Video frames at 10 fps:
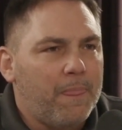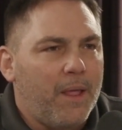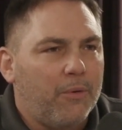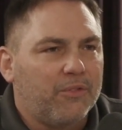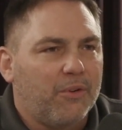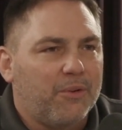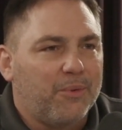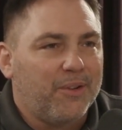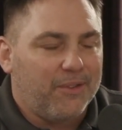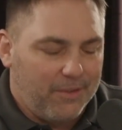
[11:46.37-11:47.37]
it was loaded
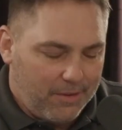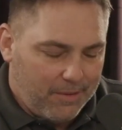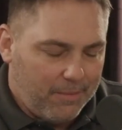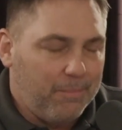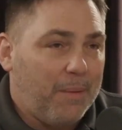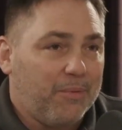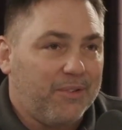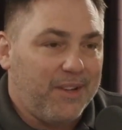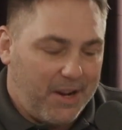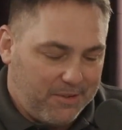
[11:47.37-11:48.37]
with people in
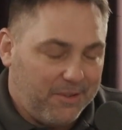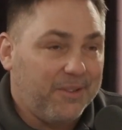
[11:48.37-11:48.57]
title,